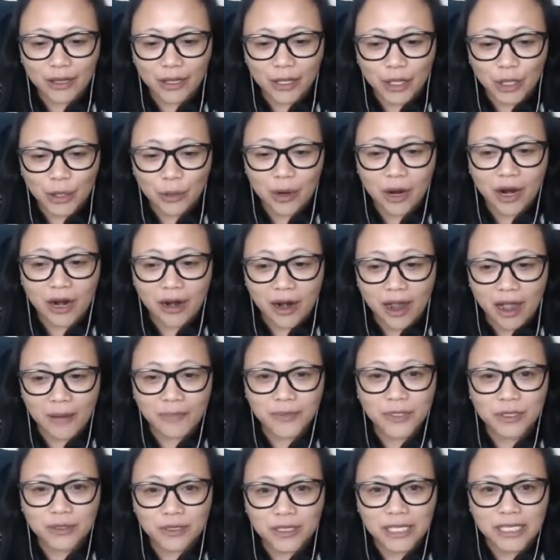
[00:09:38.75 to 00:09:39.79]
you are
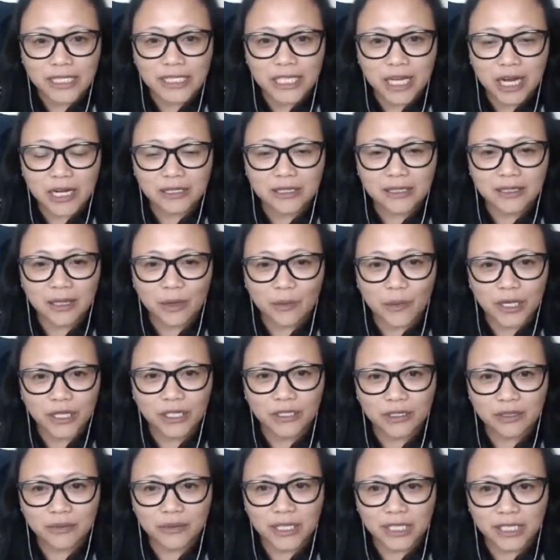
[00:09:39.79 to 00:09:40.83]
absolutely certain that what
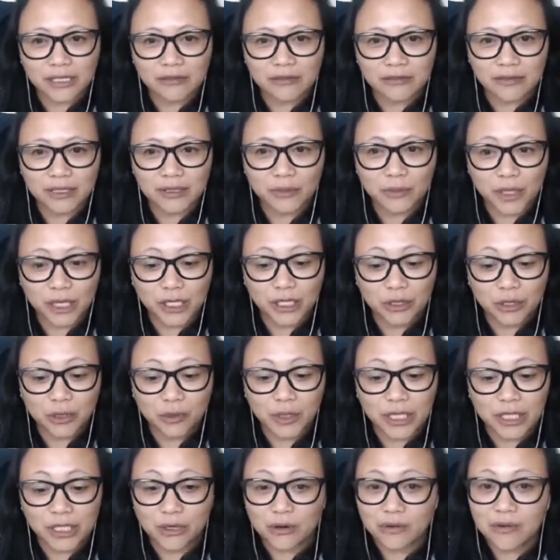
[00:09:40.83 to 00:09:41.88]
you're doing
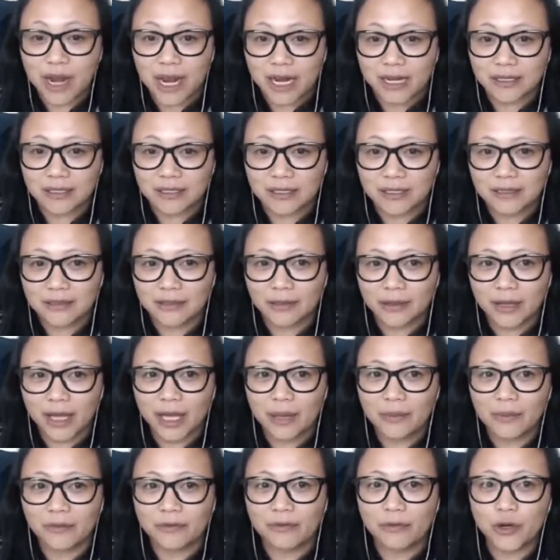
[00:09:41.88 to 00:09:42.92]
is correct.
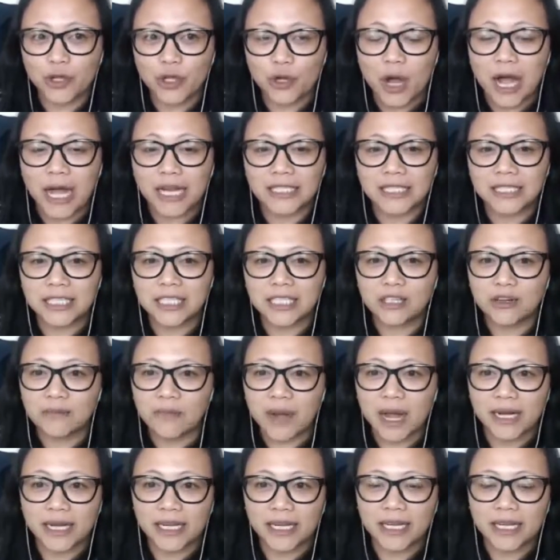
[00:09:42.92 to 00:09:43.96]
Okay, before you hand in your
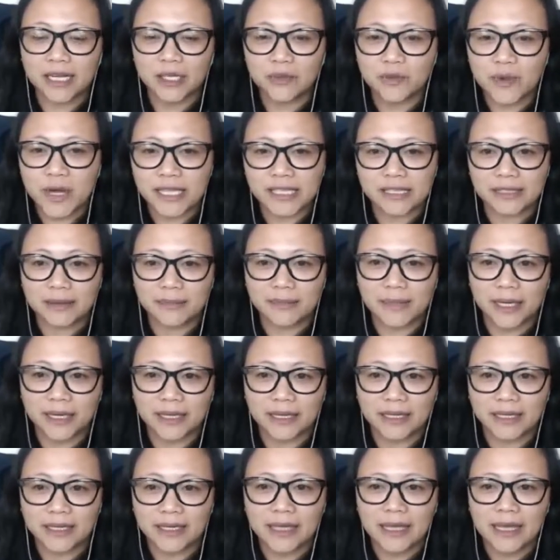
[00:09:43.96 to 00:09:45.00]
money and waste that
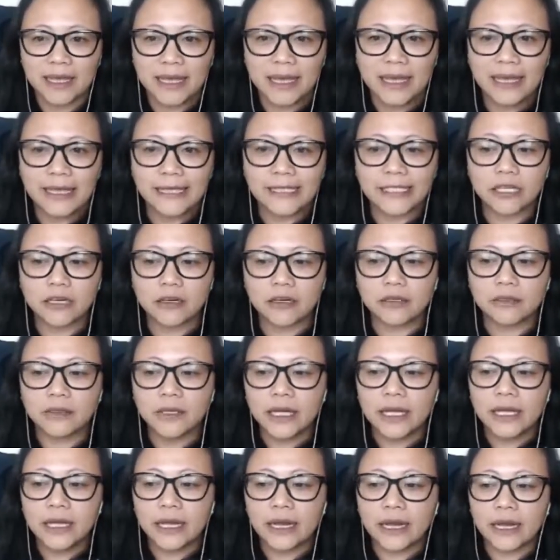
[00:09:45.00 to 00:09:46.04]
money.
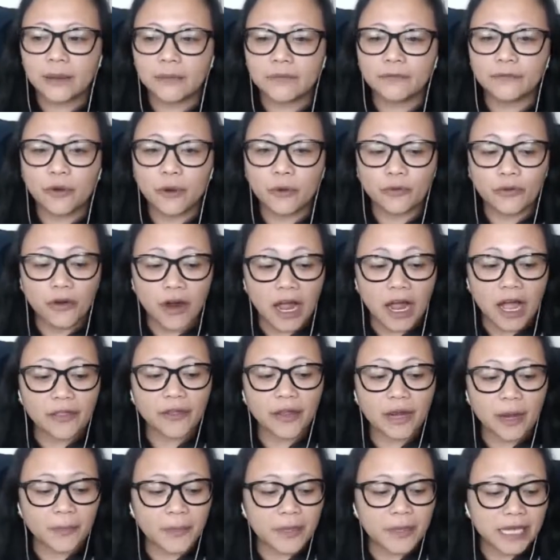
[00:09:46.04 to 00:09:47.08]
So for
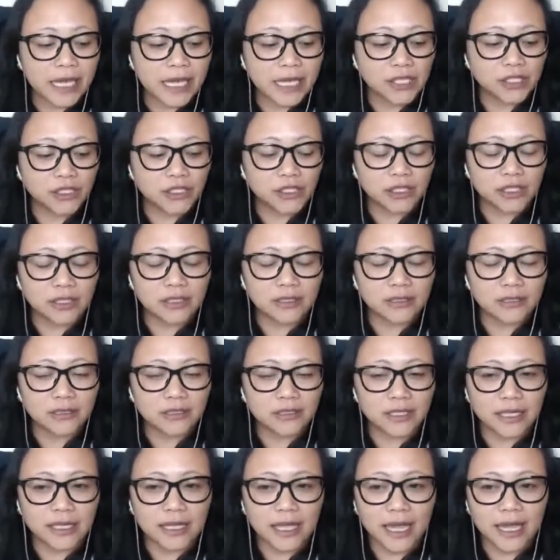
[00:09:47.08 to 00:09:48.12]
other
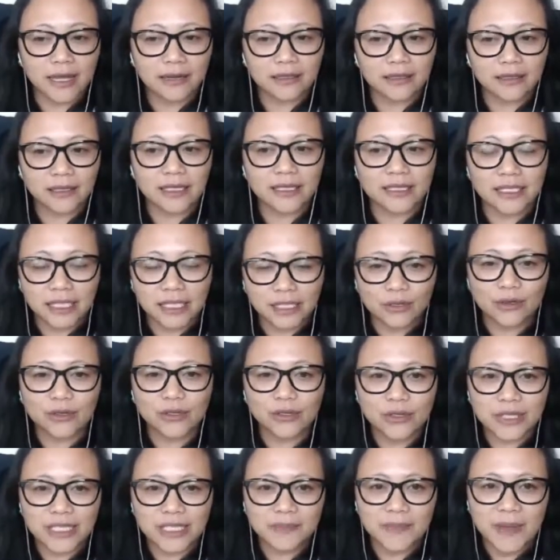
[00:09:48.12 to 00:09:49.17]
applications, again, it is
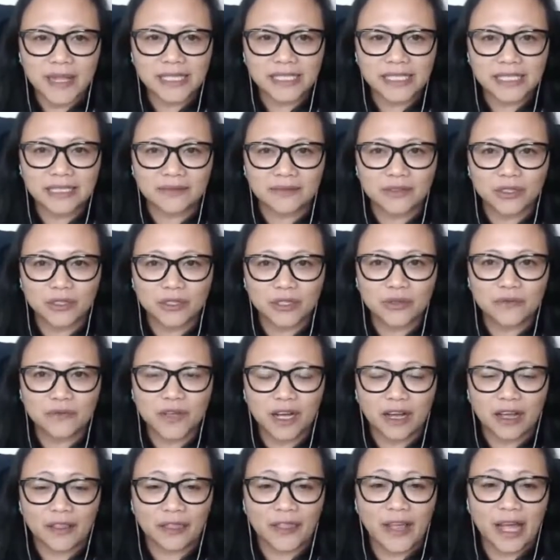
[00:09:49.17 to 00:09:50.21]
also expensive, because you've
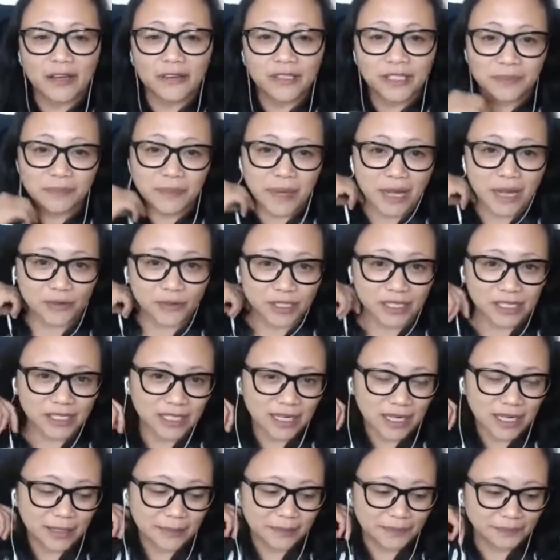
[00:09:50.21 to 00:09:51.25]
got 1,000 pounds.
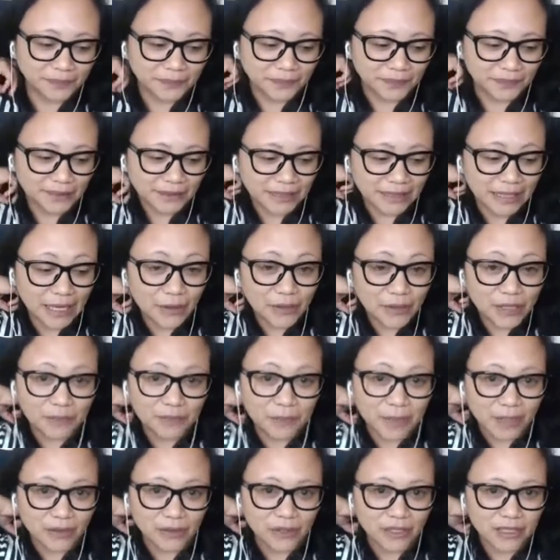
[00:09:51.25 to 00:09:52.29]
1,000
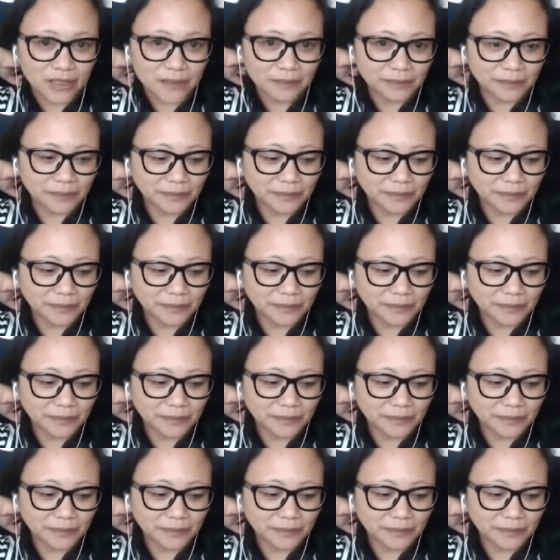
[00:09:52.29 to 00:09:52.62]
pounds